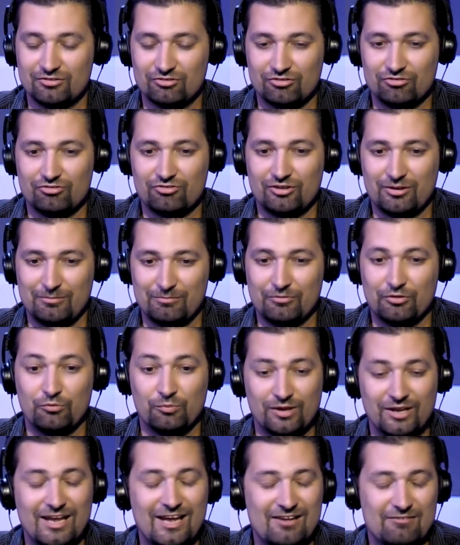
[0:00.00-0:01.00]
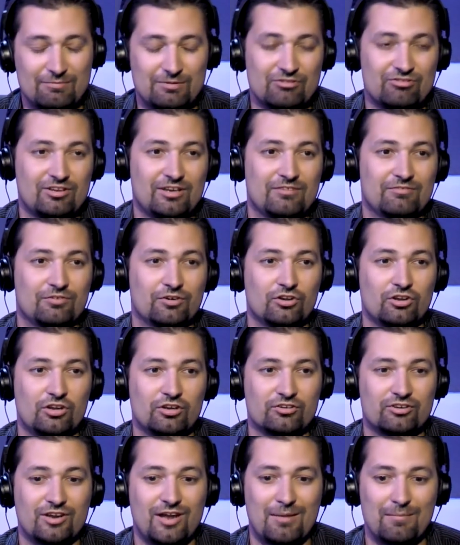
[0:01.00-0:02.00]
this is something that we have been saying for a
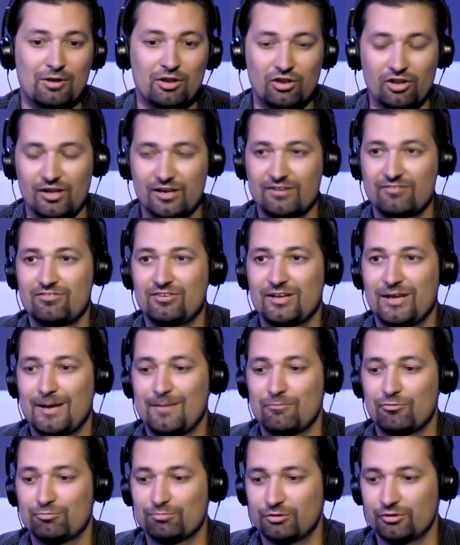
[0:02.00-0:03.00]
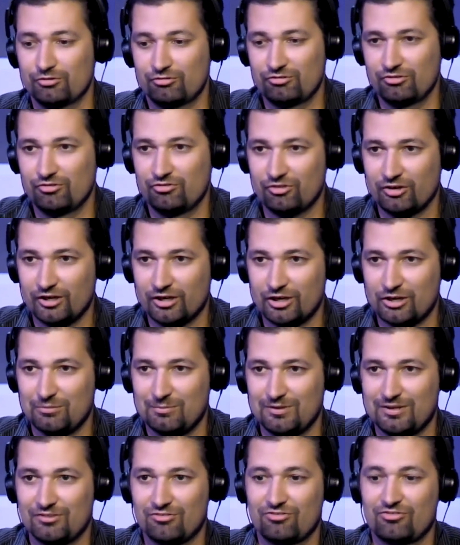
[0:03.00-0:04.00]
long time. Mm-hmm. A lot of times, pro-choice
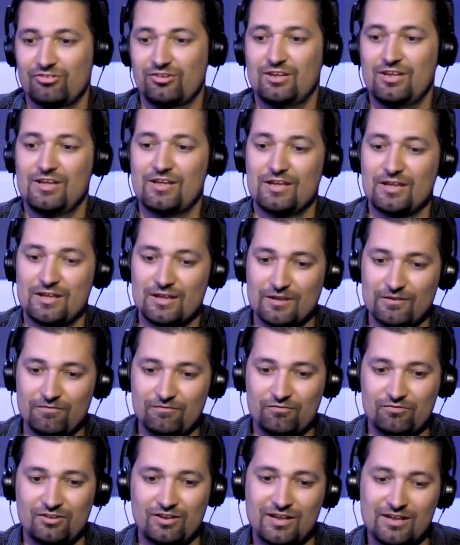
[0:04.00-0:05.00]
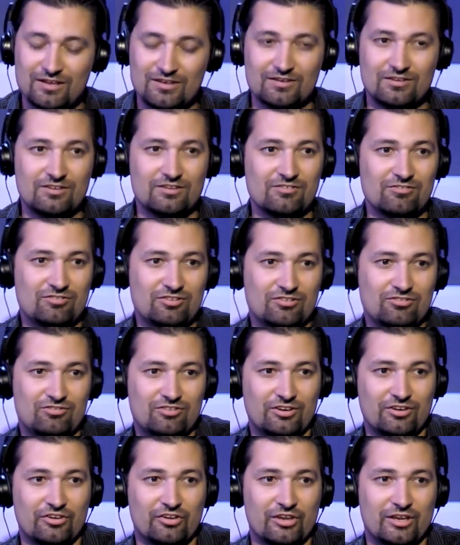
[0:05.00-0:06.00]
arguments, mm-hmm. if taken
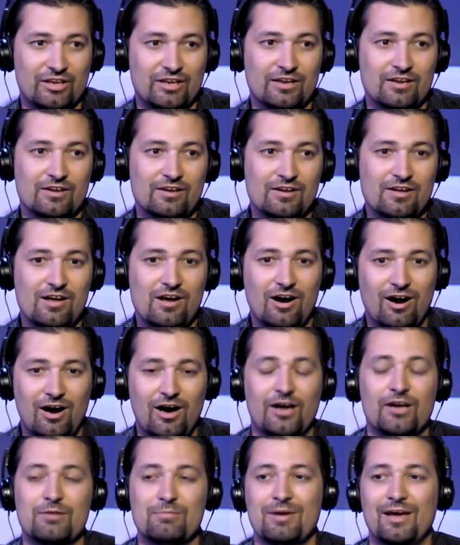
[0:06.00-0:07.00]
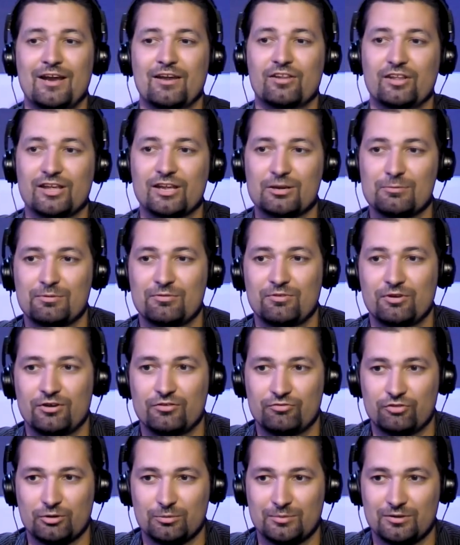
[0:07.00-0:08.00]
consistently, mm-hmm. automatically end up
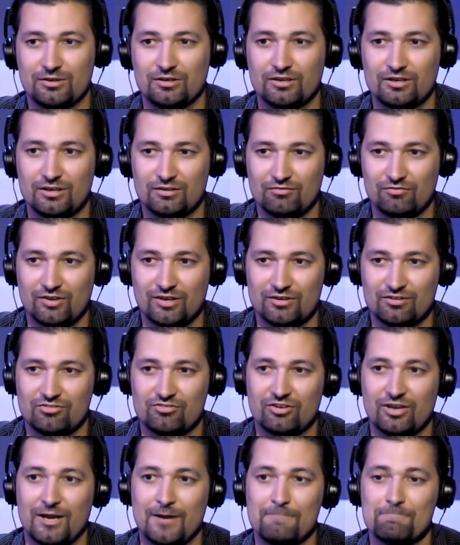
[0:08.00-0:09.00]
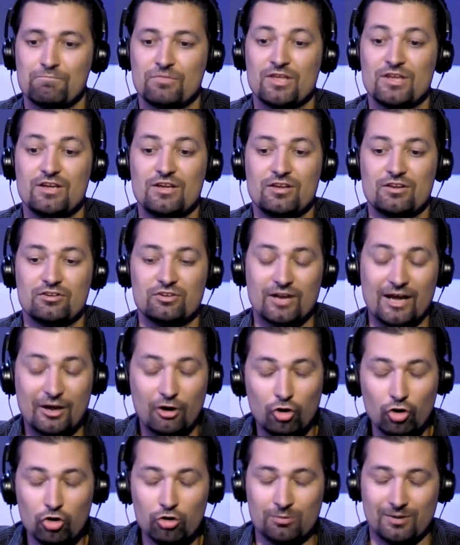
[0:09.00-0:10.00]
affirming infanticide.
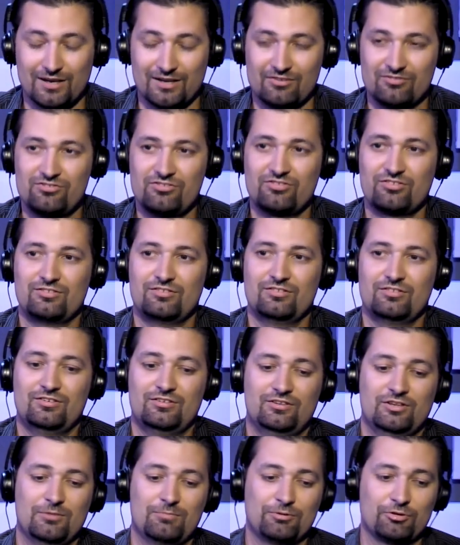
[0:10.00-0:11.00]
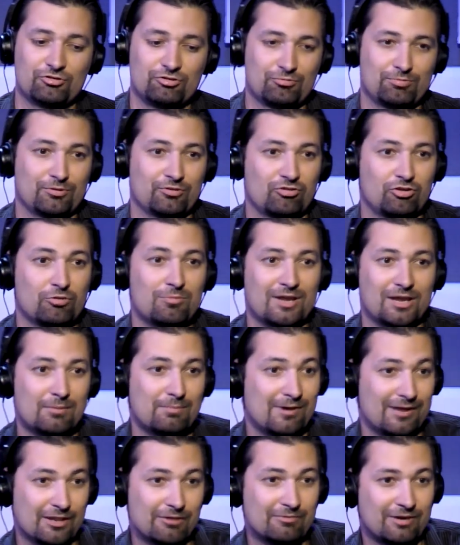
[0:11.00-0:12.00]
Not always, the pro-choice person right. could make a
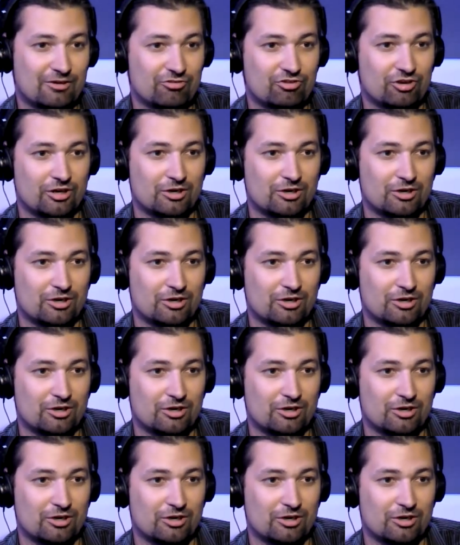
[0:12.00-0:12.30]
bodily rights